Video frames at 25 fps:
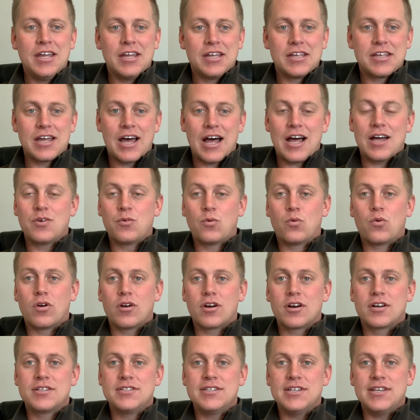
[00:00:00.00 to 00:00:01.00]
God
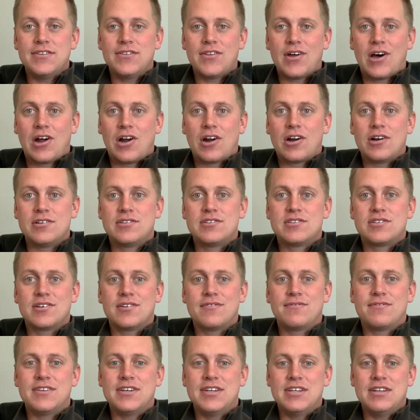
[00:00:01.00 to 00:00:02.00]
worked in the hearts
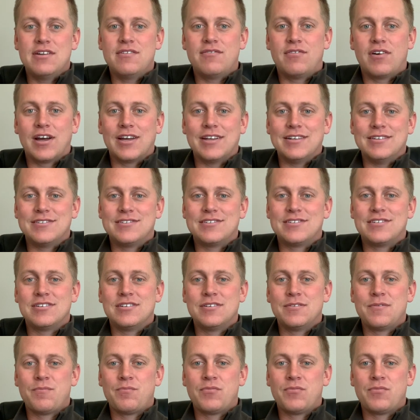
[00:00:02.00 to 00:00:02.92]
of the Ninevites.